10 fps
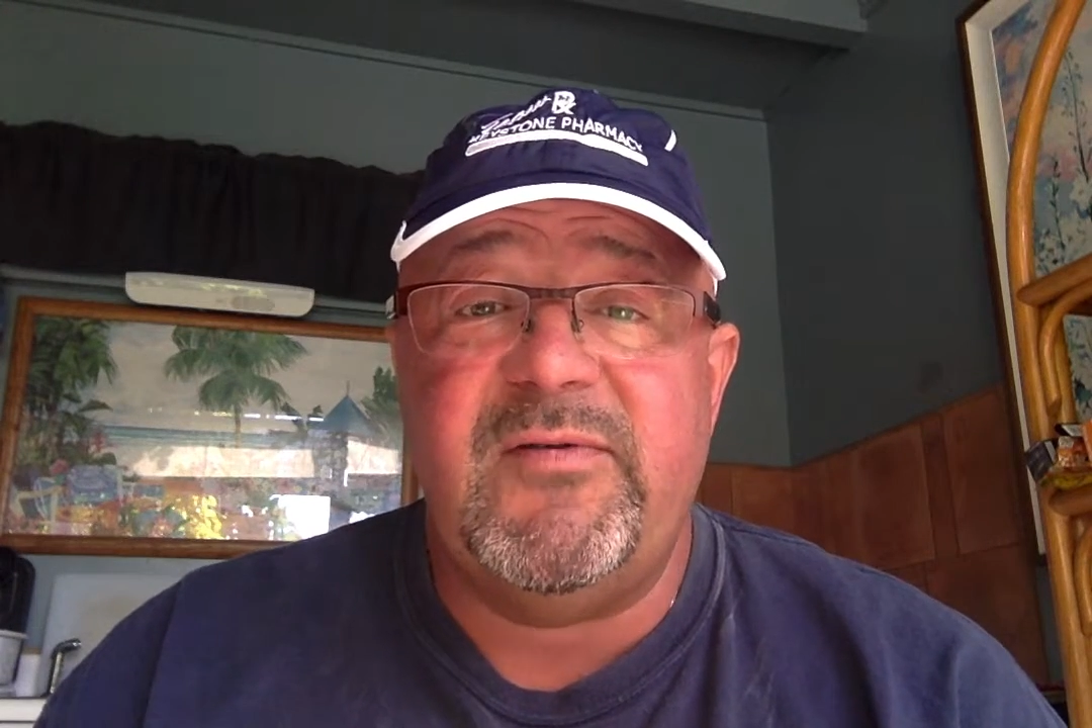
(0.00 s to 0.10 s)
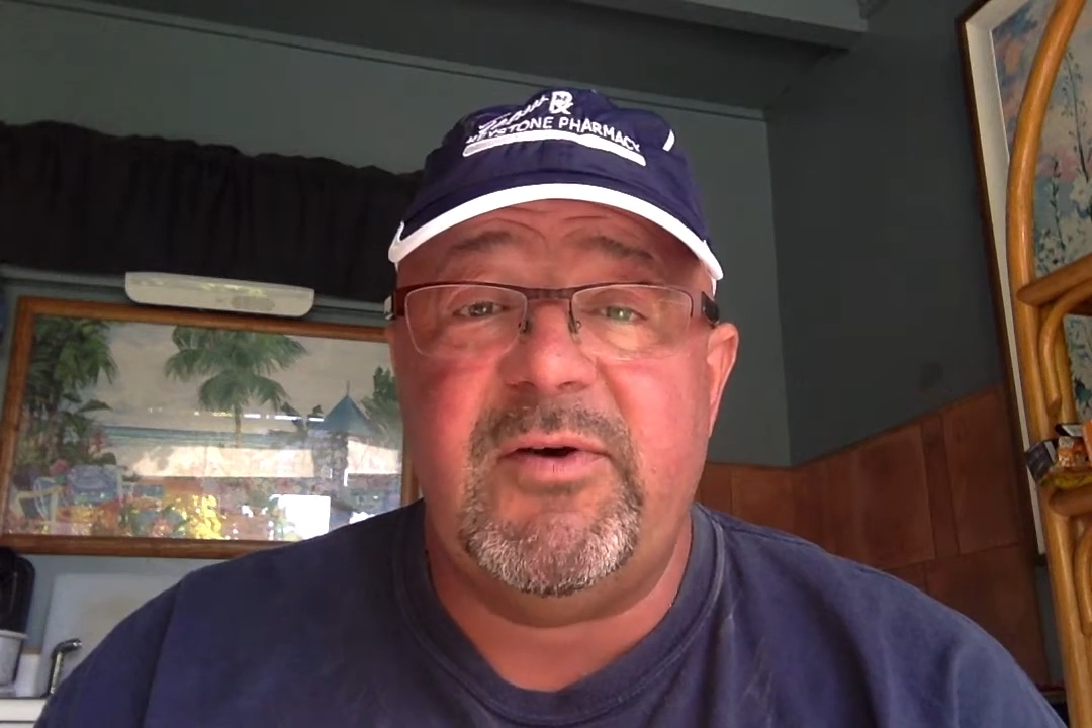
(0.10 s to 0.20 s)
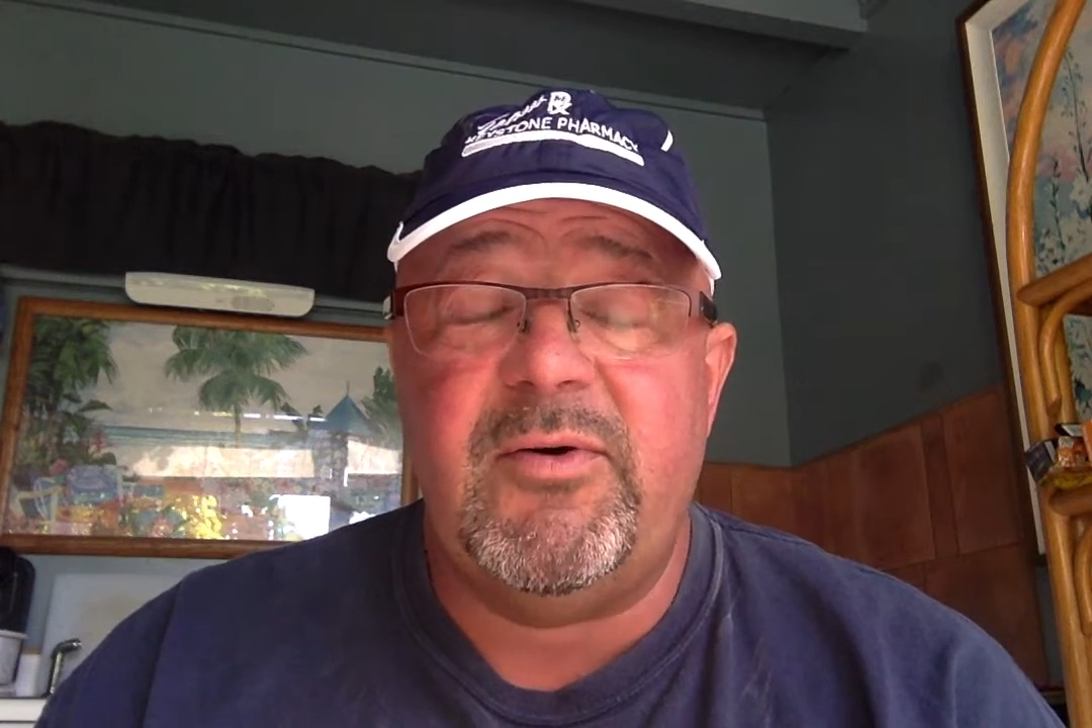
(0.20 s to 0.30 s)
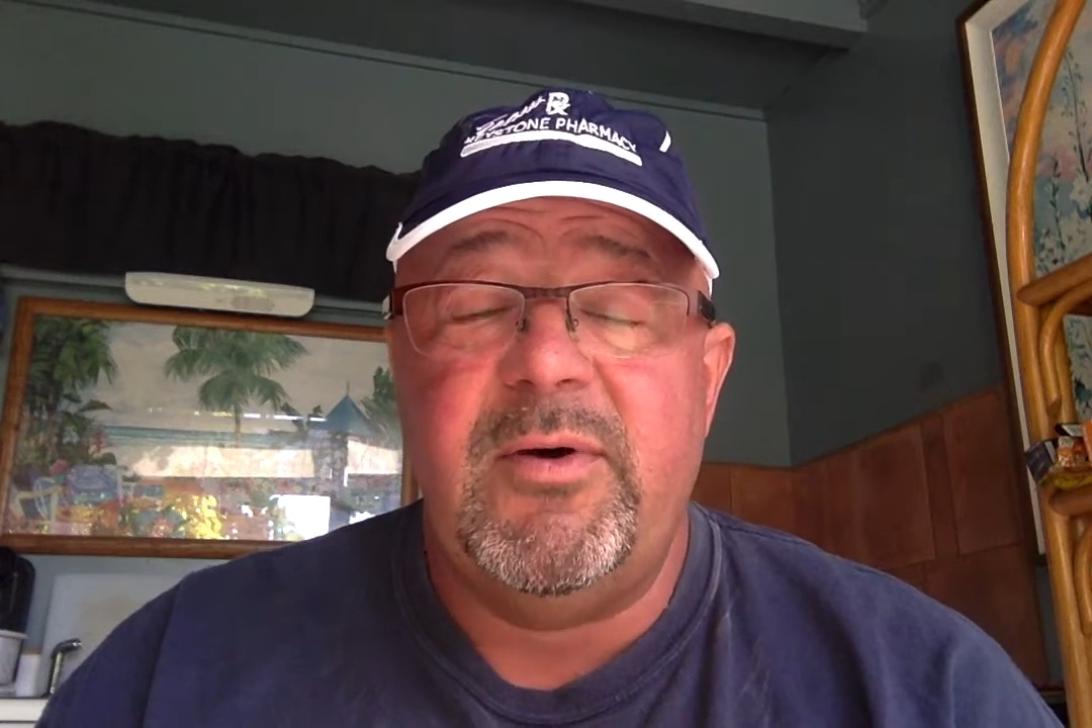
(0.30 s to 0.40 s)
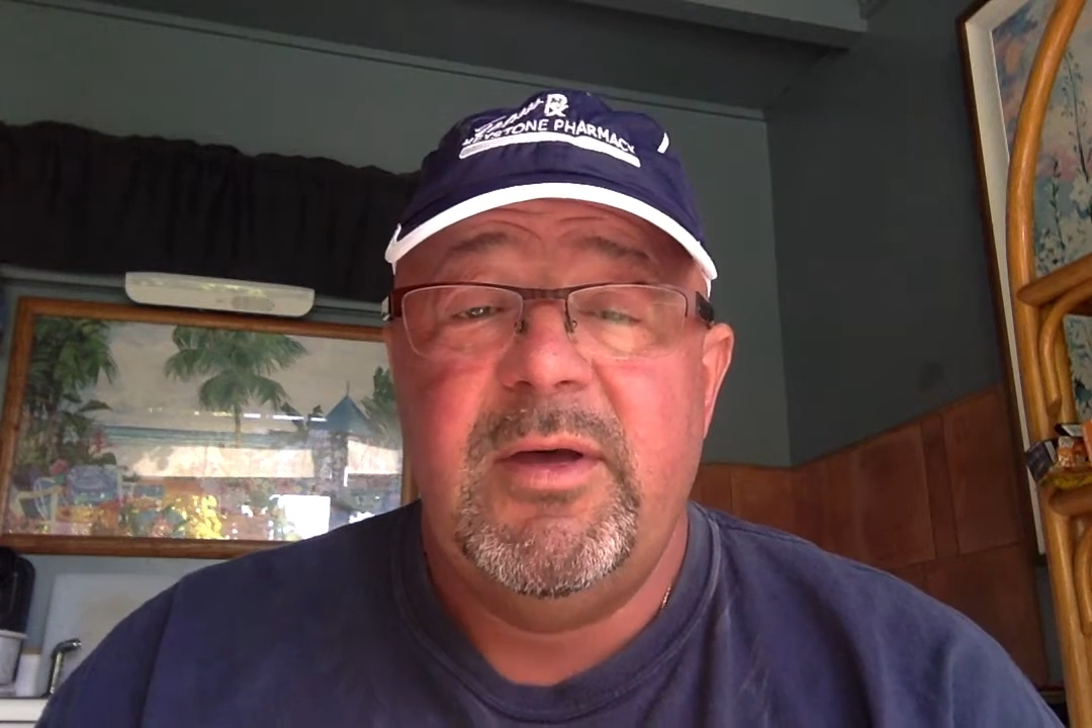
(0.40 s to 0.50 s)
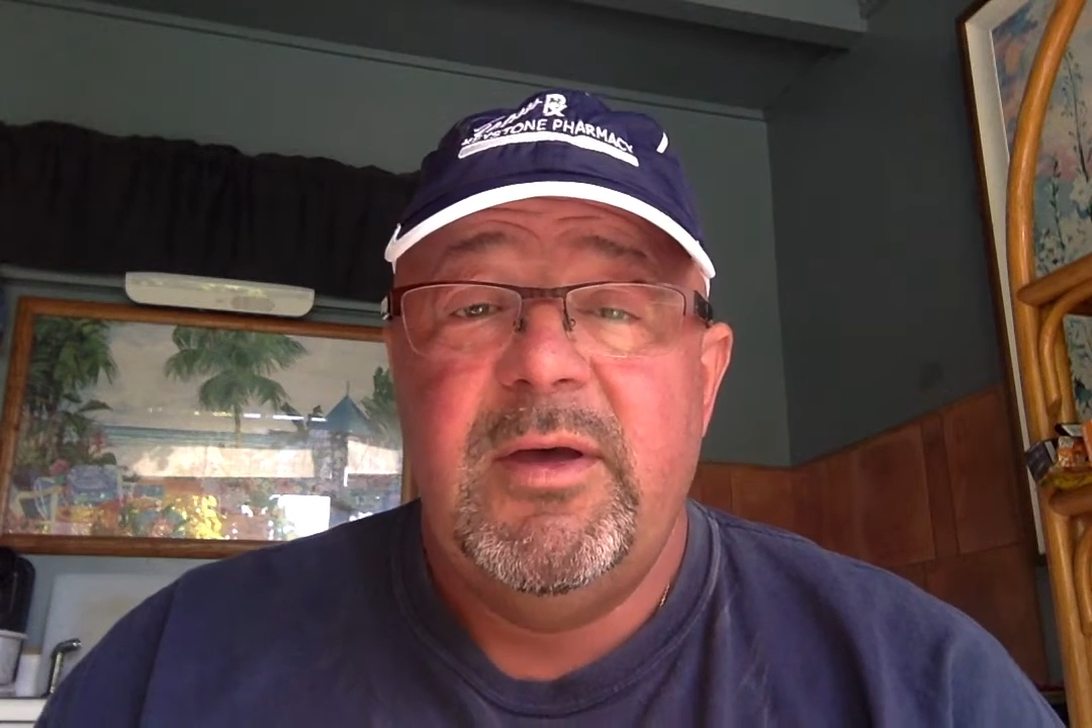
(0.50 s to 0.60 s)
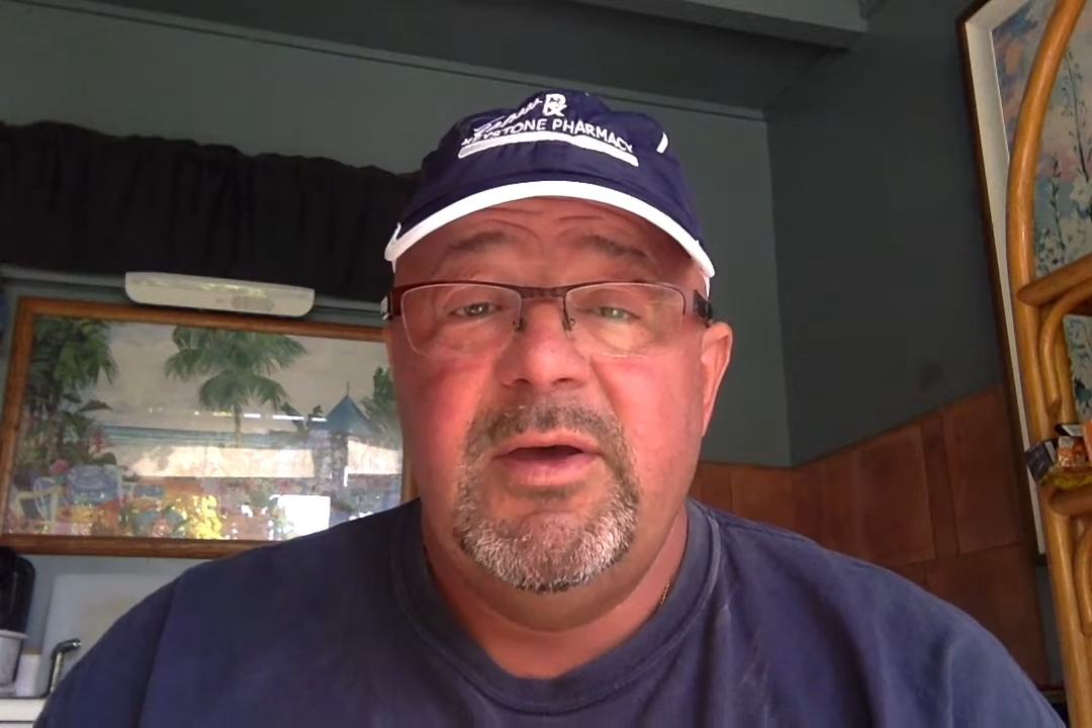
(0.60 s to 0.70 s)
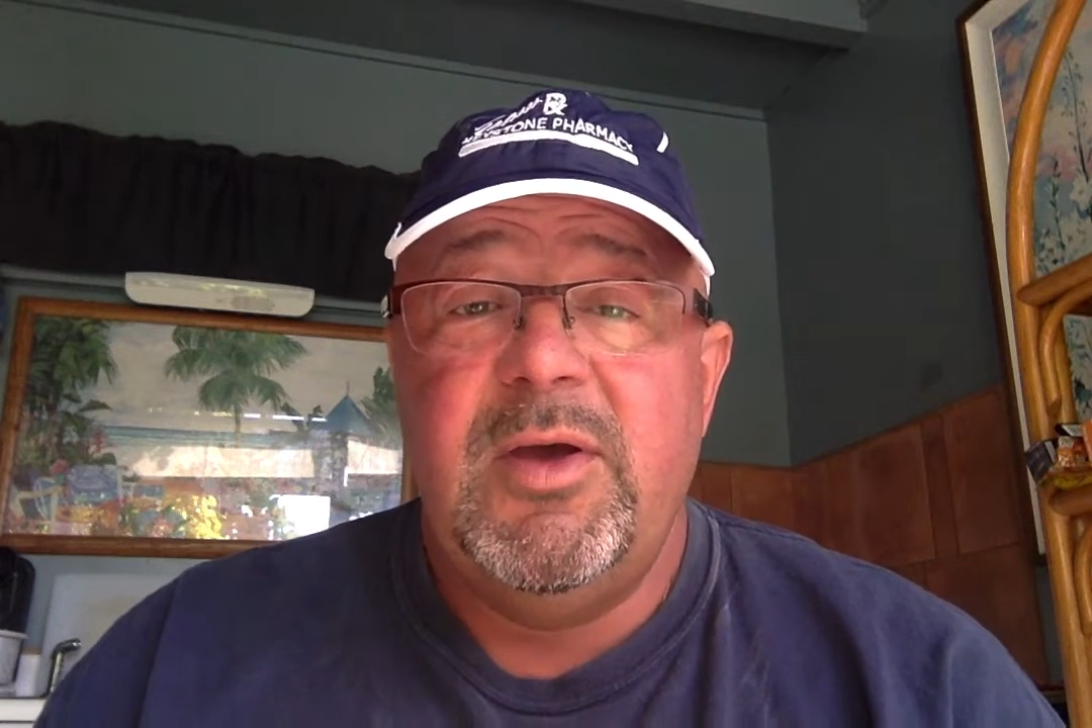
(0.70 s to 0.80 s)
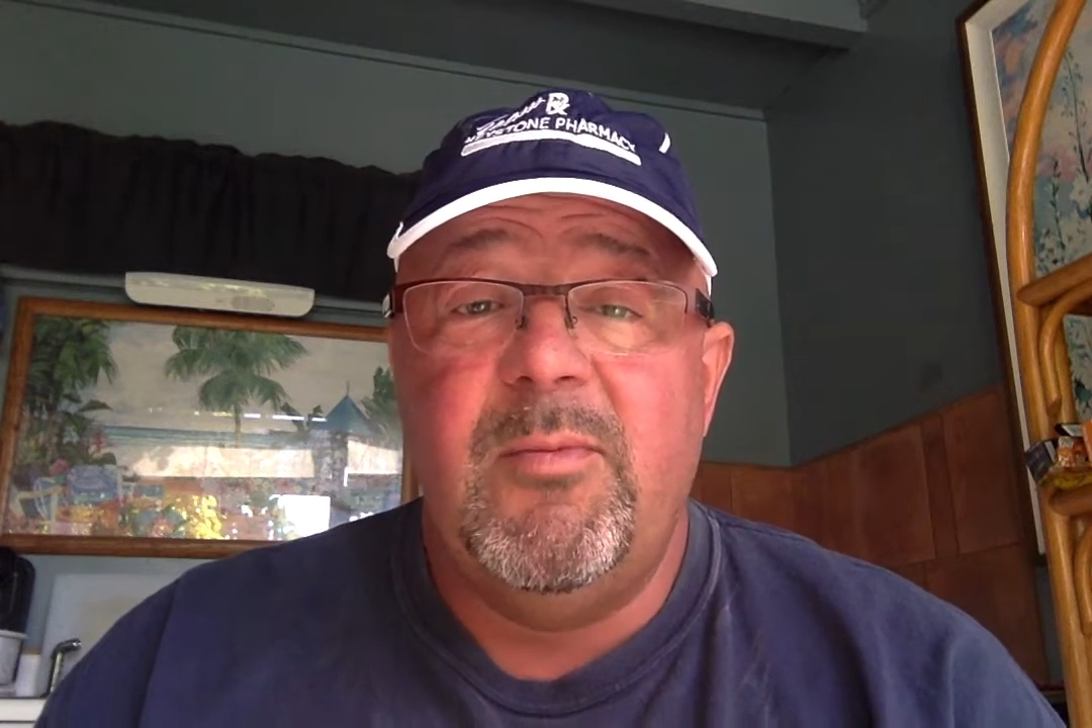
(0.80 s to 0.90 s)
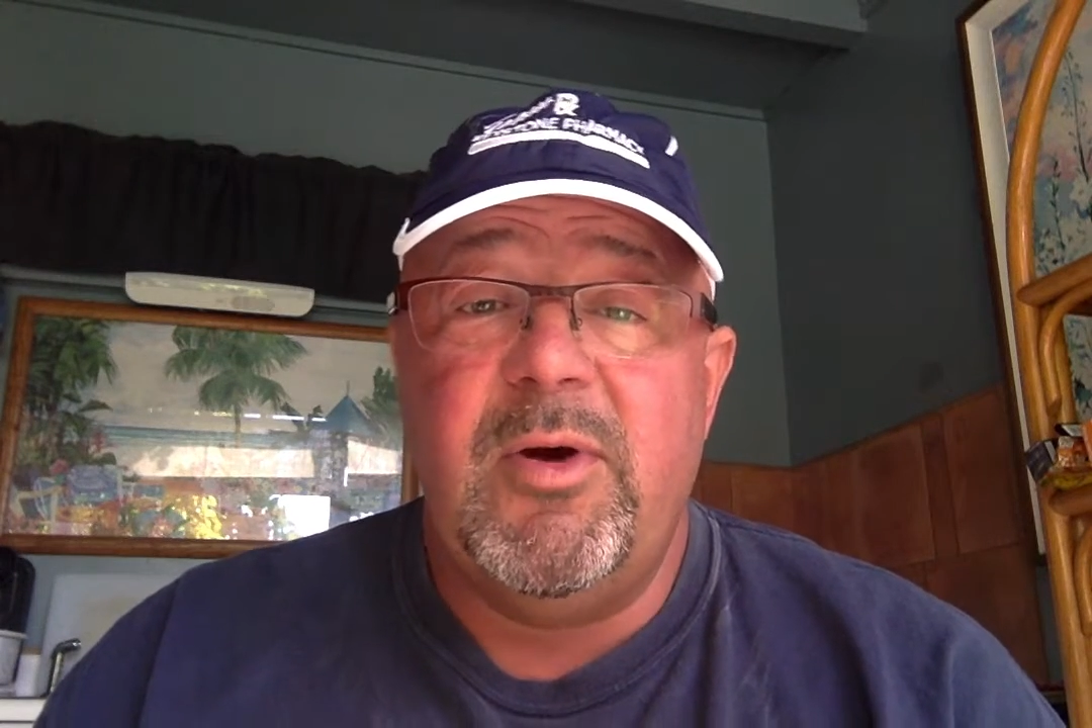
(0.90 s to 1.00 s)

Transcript: So you're